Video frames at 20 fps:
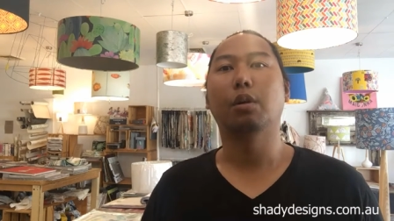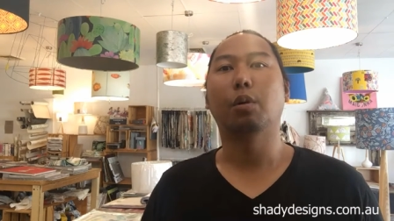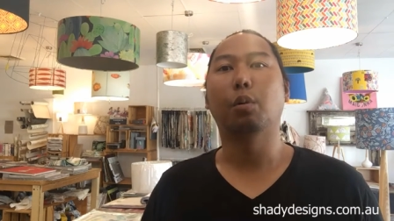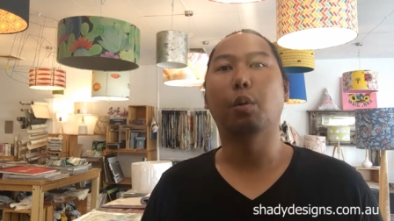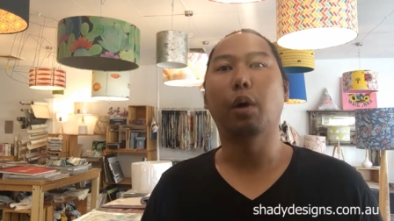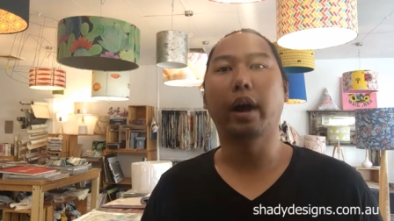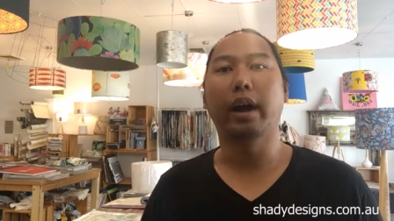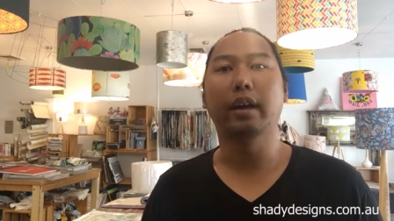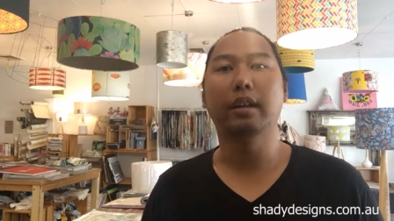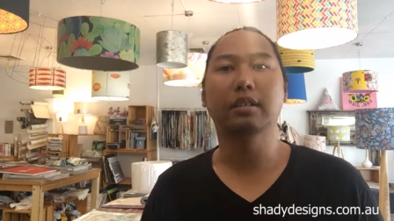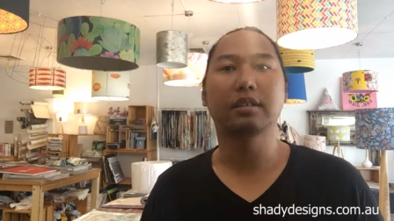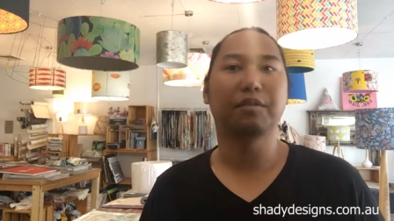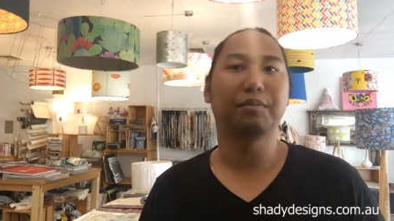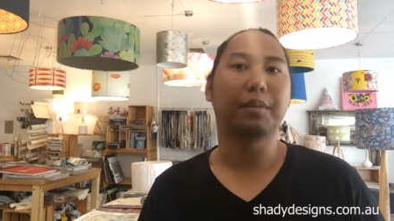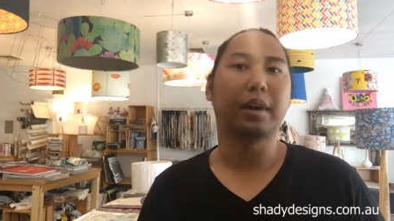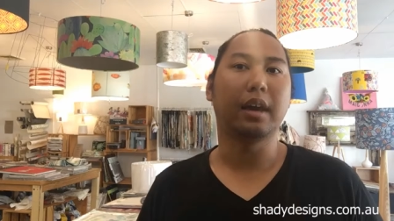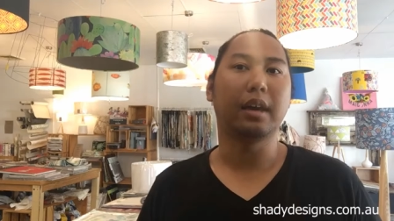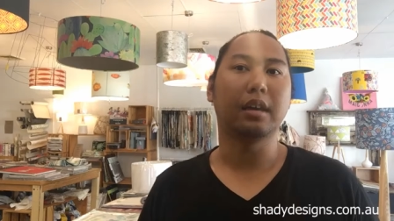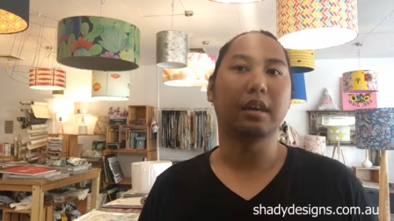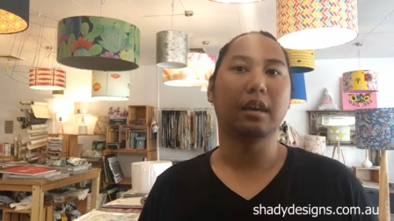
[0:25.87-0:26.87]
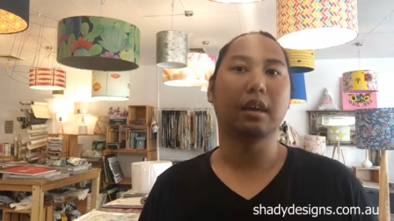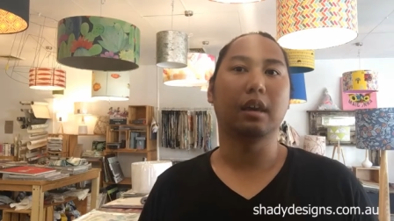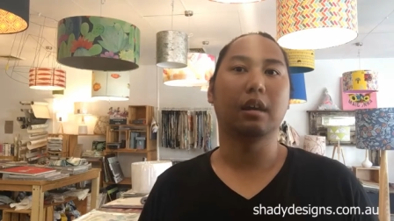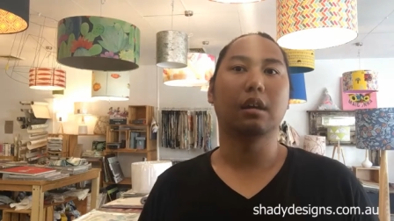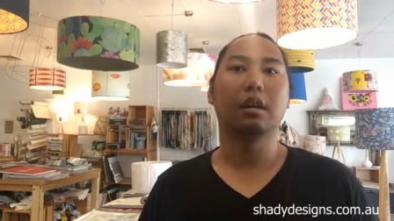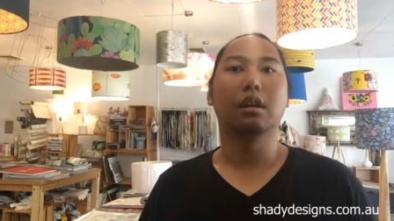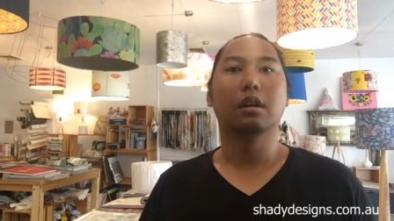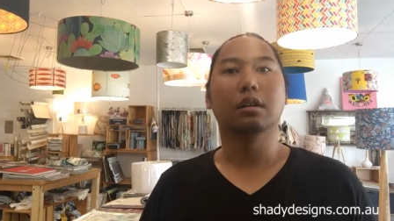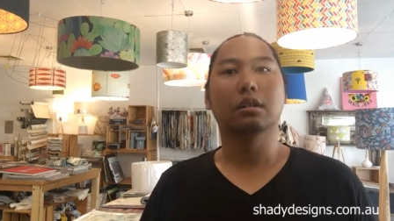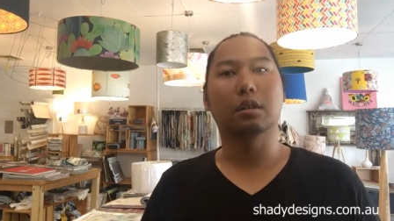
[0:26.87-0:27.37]
ways of making it.
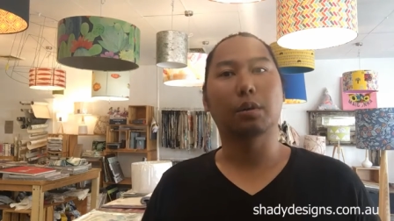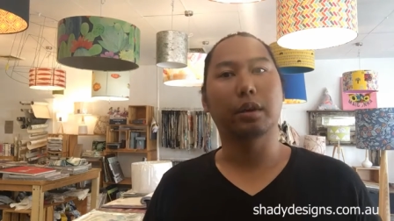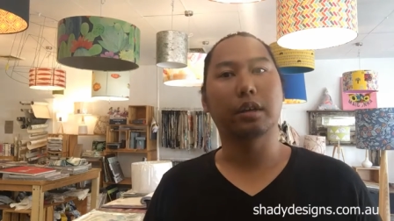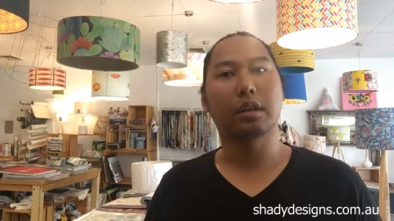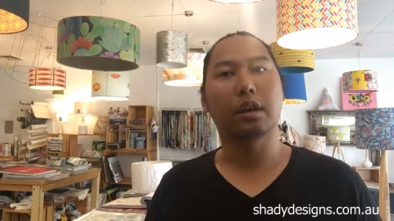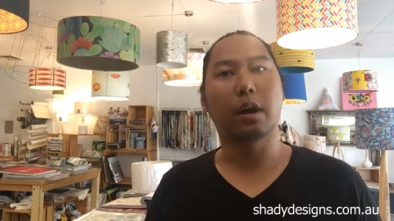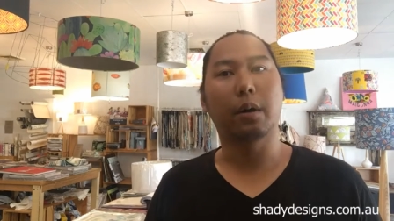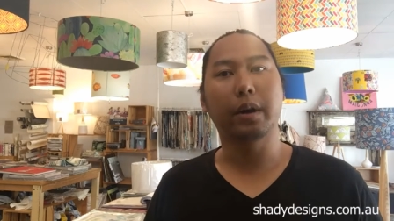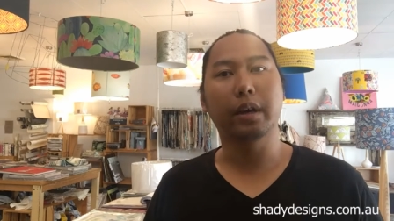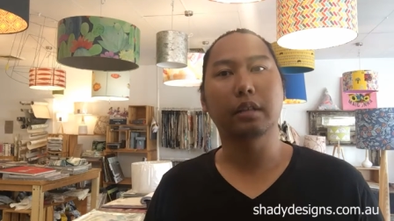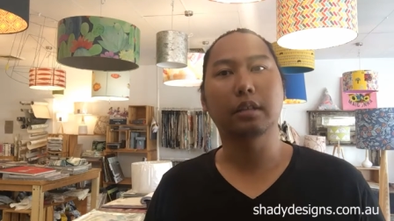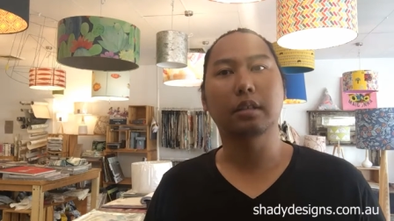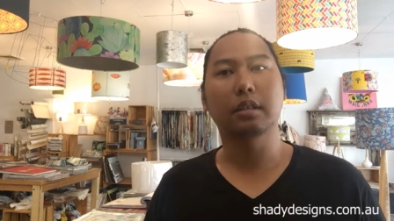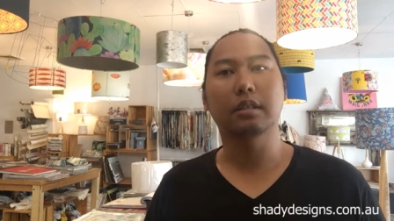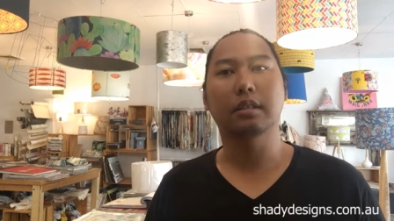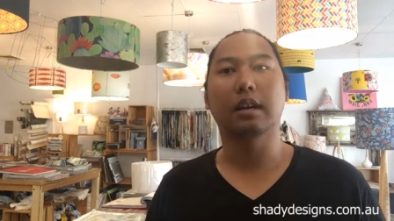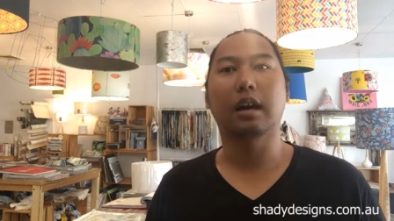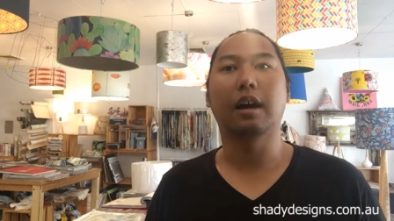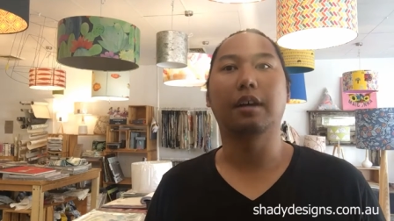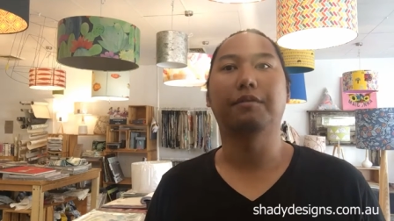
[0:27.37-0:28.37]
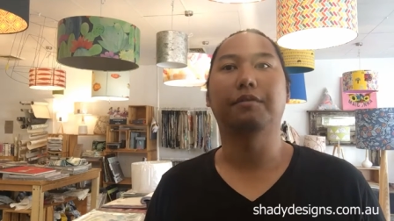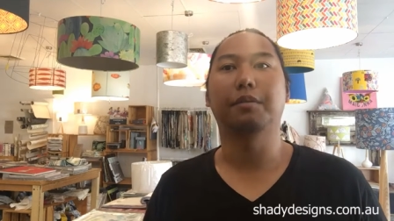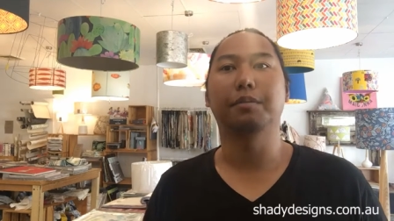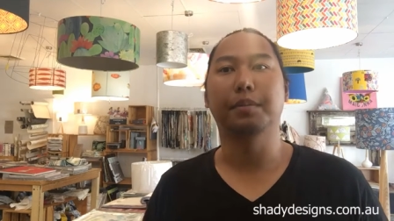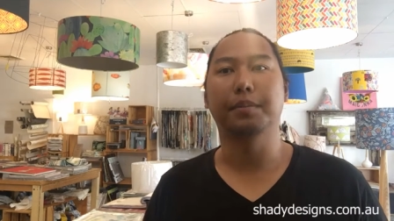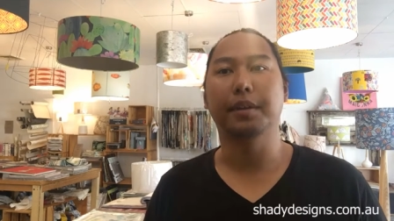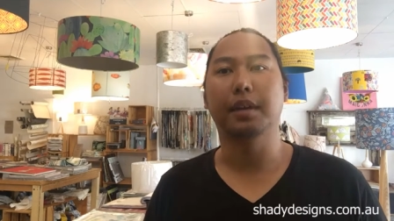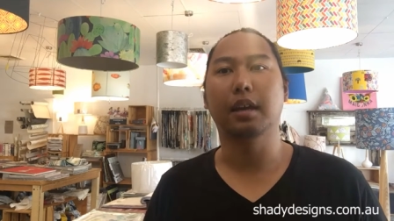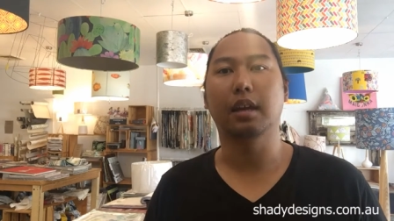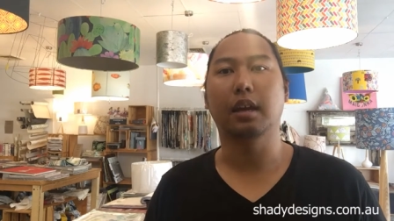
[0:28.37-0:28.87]
So we're going to start from the
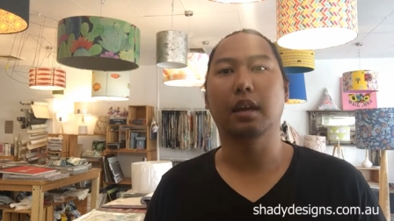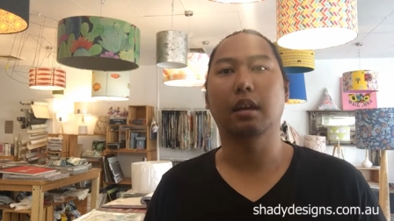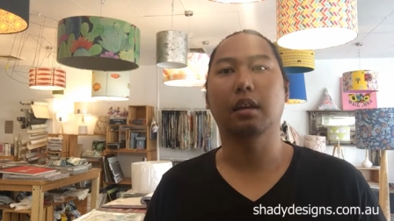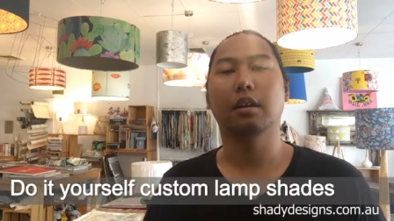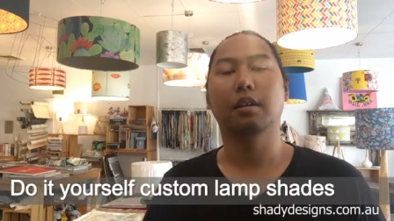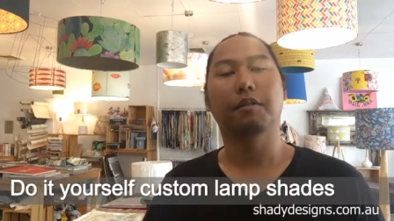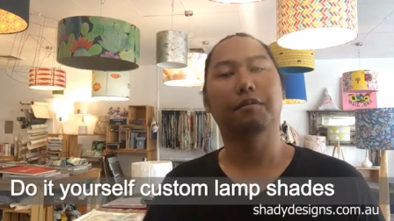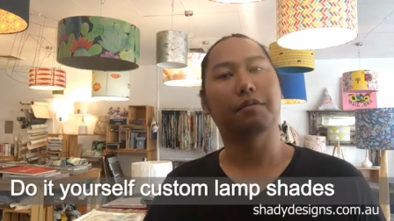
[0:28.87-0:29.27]
beginning,